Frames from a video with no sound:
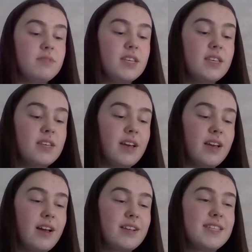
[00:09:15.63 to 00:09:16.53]

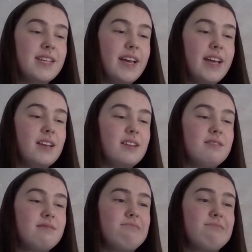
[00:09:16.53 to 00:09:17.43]
Yeah, I'd say
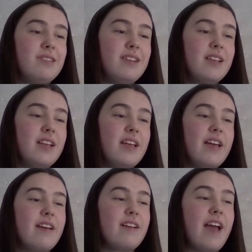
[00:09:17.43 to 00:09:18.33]

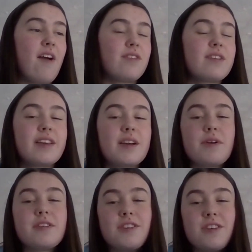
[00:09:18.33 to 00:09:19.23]
everything
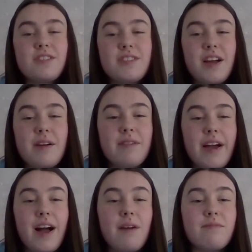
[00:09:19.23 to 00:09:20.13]
about church. I
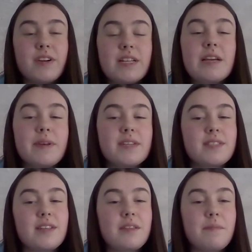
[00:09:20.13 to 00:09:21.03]
am really
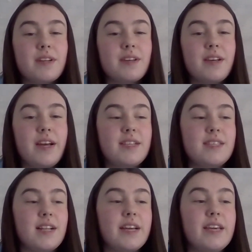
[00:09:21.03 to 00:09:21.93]
missing at the minute.
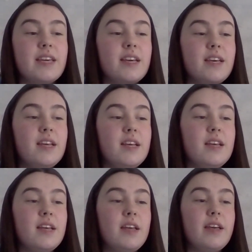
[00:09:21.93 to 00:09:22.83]
It's like
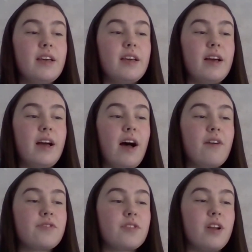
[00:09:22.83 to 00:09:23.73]

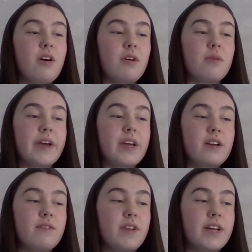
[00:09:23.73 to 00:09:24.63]
after a long week
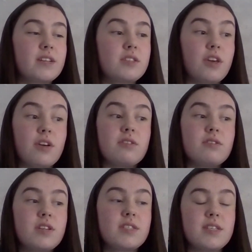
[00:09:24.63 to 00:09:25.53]
of like school,
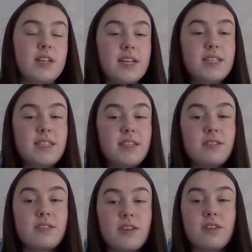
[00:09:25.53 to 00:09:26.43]
because it's still
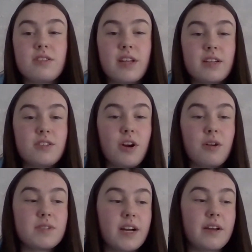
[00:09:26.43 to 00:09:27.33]
school, like
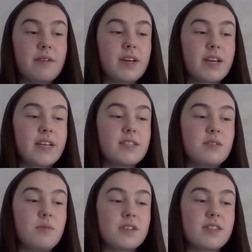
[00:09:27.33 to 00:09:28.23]
term time, like it's
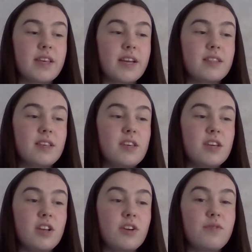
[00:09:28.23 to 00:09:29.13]
the one thing that you
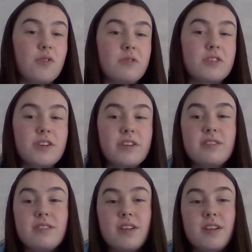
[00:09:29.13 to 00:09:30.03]
can look forward to
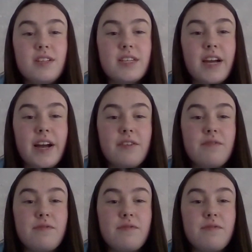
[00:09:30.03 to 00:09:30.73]
kind of